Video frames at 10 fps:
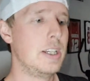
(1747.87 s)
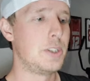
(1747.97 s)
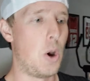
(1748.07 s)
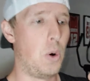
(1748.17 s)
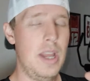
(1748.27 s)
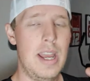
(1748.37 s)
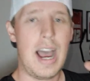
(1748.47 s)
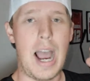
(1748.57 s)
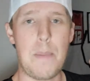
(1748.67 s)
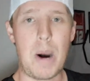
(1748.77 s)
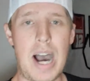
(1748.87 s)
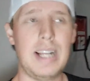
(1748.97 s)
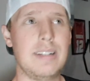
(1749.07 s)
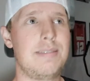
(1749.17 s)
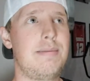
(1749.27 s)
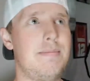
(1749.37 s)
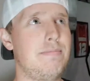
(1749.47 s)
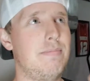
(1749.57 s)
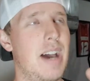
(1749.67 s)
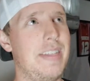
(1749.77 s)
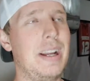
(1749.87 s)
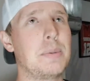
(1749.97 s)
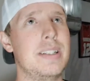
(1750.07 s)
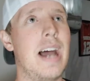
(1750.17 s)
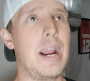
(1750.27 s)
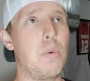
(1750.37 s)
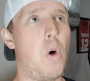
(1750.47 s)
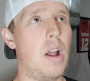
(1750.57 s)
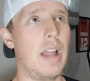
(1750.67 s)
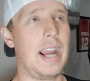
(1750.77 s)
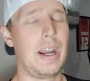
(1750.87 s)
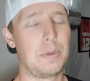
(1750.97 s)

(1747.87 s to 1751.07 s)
So I bought, I think it was 9 walleye.